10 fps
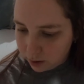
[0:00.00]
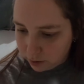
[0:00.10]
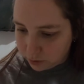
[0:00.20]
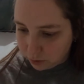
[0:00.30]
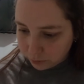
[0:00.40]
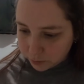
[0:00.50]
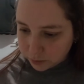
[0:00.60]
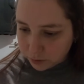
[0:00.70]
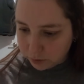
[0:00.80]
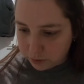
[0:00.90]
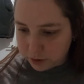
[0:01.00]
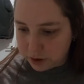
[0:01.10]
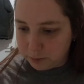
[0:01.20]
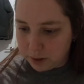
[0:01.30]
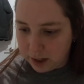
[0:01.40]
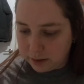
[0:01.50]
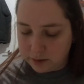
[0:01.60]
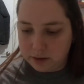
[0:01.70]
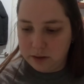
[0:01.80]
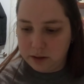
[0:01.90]
Soul Food Nourishing
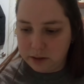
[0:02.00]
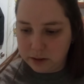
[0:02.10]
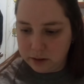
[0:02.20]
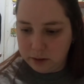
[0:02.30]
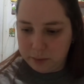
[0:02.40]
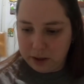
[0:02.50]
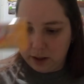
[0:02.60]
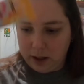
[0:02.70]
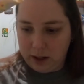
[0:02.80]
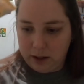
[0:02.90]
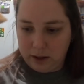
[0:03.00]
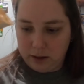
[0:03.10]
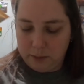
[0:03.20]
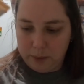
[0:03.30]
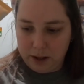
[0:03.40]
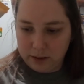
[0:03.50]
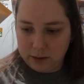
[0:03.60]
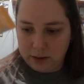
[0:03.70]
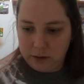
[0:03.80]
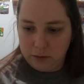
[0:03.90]
Mask. So this is going to be a
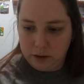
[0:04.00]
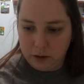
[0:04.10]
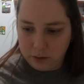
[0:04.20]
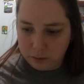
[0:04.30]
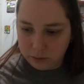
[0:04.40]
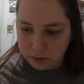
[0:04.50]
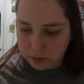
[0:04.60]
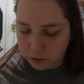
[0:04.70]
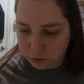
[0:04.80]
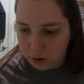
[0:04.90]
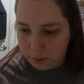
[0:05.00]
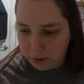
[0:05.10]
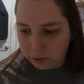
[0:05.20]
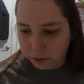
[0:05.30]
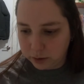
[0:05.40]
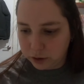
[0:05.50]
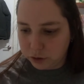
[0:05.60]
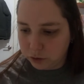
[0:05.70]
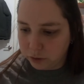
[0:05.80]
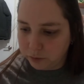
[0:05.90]
mask that you can use to swap out your
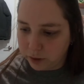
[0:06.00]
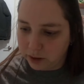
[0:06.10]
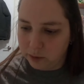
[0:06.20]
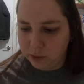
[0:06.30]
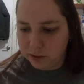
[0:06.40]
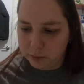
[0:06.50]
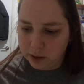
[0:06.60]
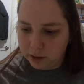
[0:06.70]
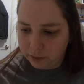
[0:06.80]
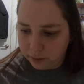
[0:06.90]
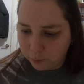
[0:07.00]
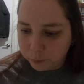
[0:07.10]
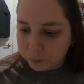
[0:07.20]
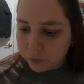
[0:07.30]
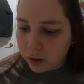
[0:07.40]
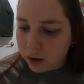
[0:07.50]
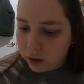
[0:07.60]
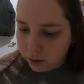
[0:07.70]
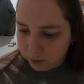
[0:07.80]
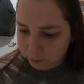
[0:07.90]
conditioner for like a once a week kind of thing.
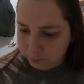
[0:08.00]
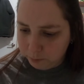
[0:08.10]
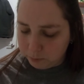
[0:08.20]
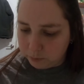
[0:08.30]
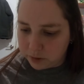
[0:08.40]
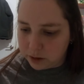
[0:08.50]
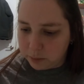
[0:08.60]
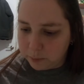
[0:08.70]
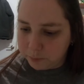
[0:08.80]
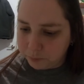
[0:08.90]
Excuse me.